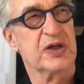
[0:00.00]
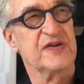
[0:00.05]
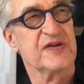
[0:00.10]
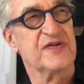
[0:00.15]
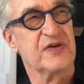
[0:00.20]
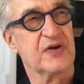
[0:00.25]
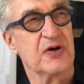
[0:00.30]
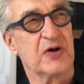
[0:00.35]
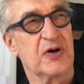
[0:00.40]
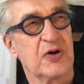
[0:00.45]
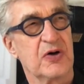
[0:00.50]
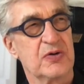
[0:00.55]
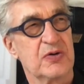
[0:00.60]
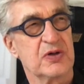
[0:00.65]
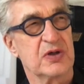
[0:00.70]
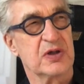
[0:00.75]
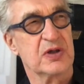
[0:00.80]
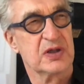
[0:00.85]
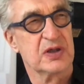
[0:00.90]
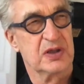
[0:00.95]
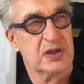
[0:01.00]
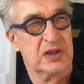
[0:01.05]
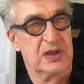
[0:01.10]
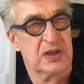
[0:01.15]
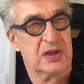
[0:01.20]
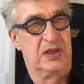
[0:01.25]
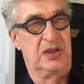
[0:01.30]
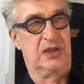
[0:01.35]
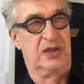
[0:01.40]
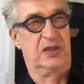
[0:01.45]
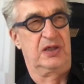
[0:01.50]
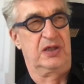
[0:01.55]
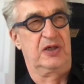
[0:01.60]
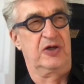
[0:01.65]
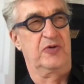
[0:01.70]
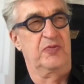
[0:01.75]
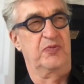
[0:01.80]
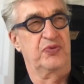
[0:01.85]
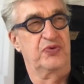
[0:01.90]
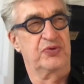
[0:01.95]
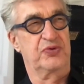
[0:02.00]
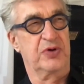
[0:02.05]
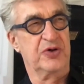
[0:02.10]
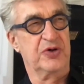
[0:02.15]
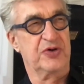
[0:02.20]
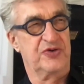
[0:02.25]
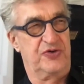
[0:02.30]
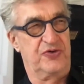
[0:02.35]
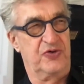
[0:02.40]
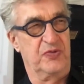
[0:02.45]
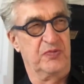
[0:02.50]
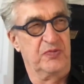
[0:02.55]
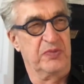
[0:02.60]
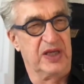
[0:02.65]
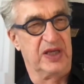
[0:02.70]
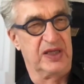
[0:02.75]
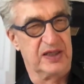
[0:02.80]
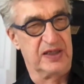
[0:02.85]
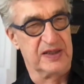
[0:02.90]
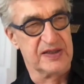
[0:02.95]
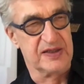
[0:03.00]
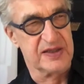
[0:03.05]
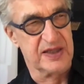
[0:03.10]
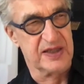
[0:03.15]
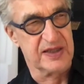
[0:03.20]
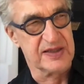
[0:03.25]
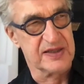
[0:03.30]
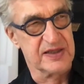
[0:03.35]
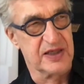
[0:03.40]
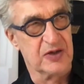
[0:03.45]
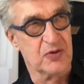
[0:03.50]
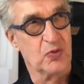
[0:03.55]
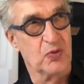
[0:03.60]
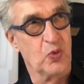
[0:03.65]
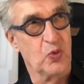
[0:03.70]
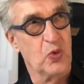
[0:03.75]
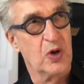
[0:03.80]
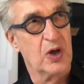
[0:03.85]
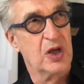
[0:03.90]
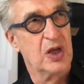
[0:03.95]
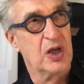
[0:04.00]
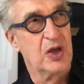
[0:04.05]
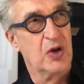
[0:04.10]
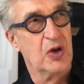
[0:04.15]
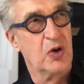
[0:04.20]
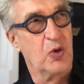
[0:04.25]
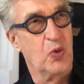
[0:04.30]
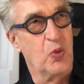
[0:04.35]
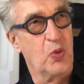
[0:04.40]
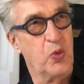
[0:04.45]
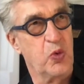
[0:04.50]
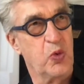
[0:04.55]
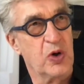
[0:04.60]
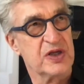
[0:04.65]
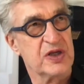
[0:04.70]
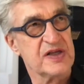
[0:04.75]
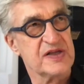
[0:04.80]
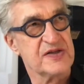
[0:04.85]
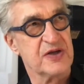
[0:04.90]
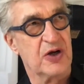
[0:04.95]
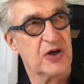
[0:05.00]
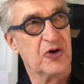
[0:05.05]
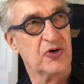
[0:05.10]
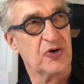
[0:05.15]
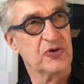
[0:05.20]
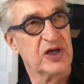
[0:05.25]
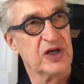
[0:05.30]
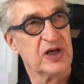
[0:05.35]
is your own approach to making sense and what is your own